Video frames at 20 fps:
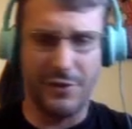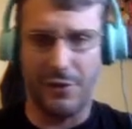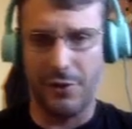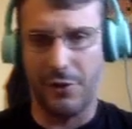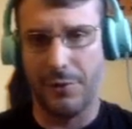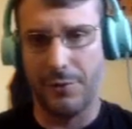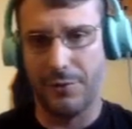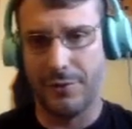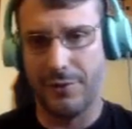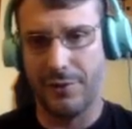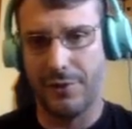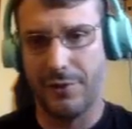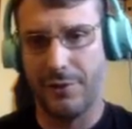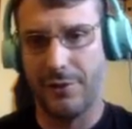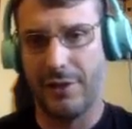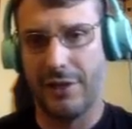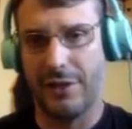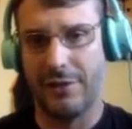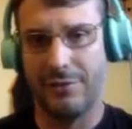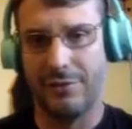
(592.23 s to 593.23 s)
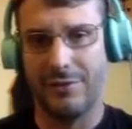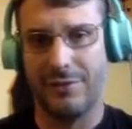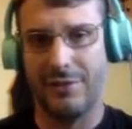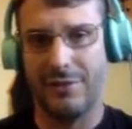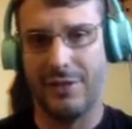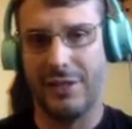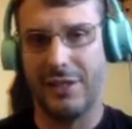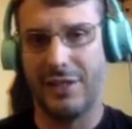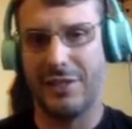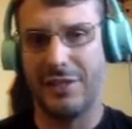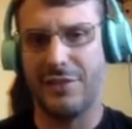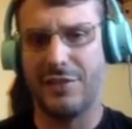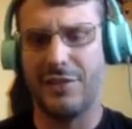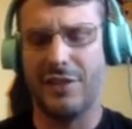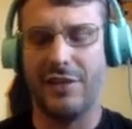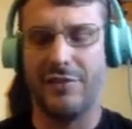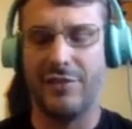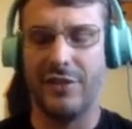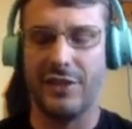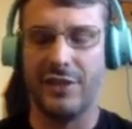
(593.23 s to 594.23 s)
though, so it's still
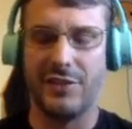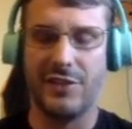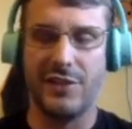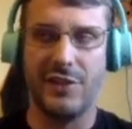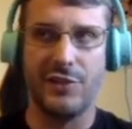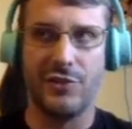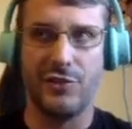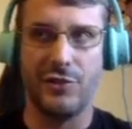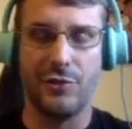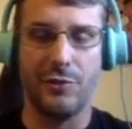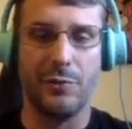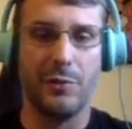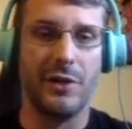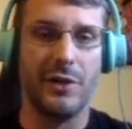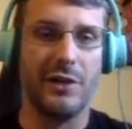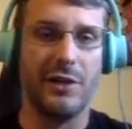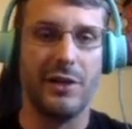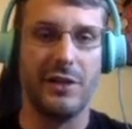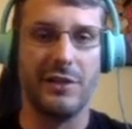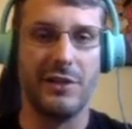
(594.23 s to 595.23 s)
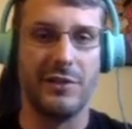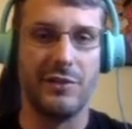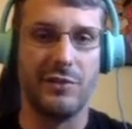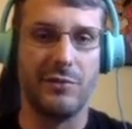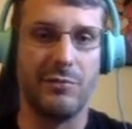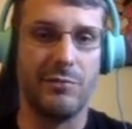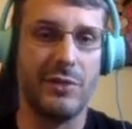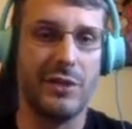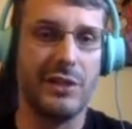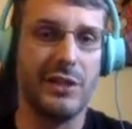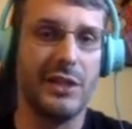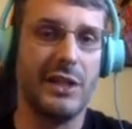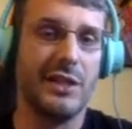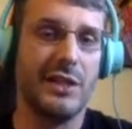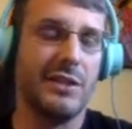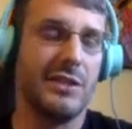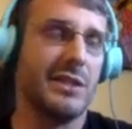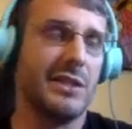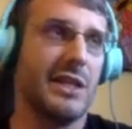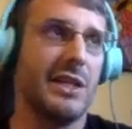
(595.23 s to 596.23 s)
having its issue where it doesn't
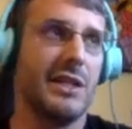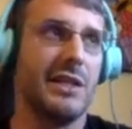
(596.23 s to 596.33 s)
realize that